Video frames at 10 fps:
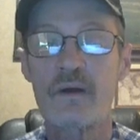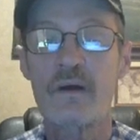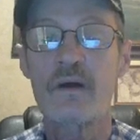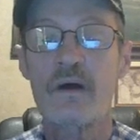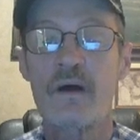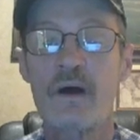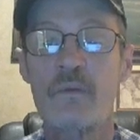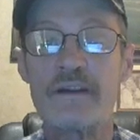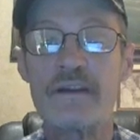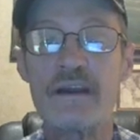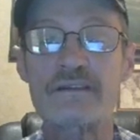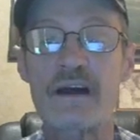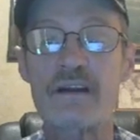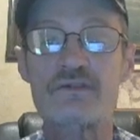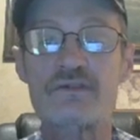But ye shall destroy
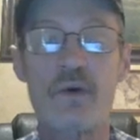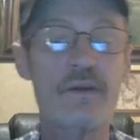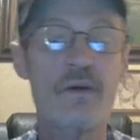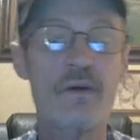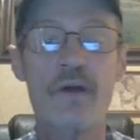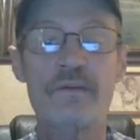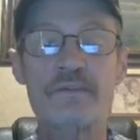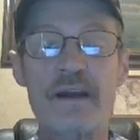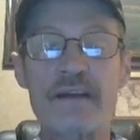their altars, break down their